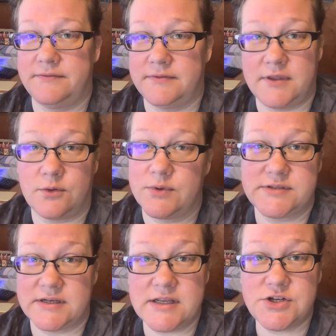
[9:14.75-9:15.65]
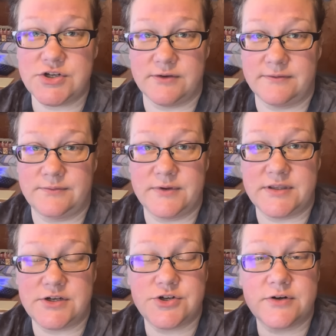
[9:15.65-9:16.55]
there was an issue with
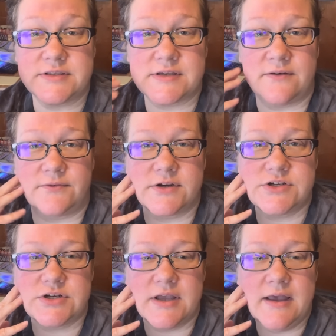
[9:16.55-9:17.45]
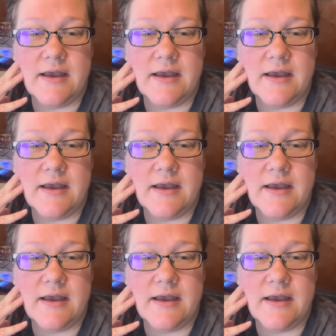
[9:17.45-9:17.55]
insurance coverage.